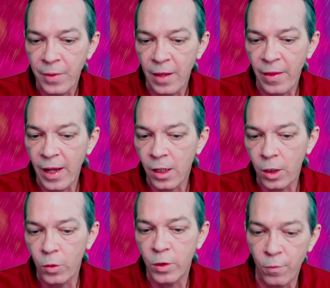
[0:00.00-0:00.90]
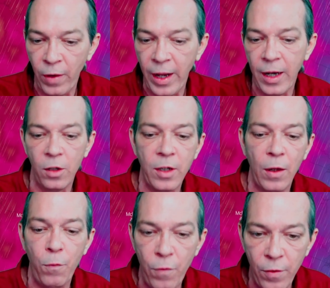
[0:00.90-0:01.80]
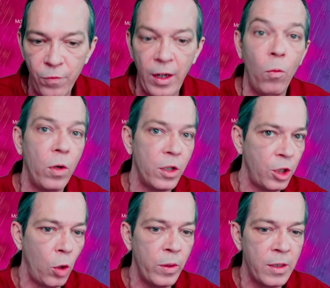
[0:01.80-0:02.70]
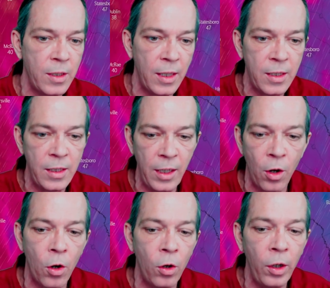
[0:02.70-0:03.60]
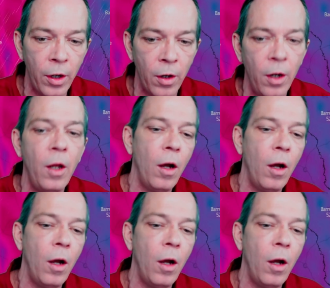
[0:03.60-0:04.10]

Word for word: And that includes Savannah. It looks like 50. It was showing 60 earlier.